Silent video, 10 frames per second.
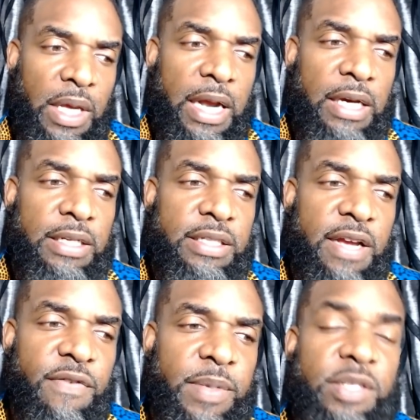And I
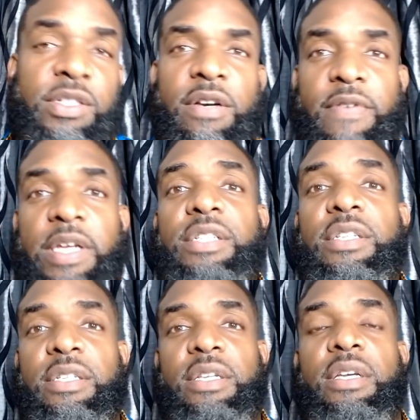understand from his
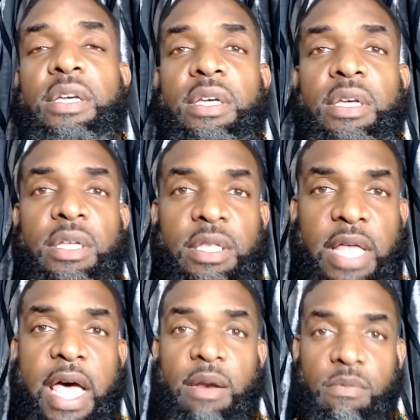generation,
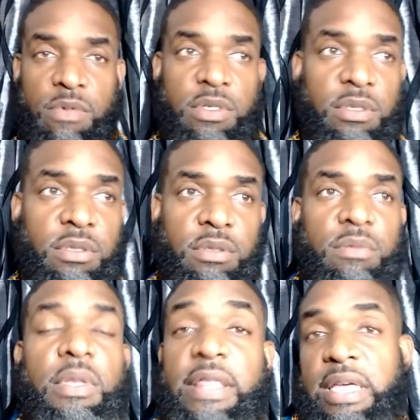that was
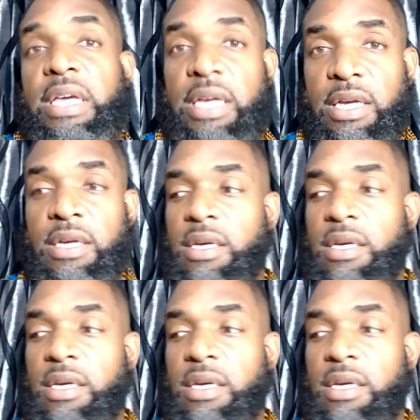the thing.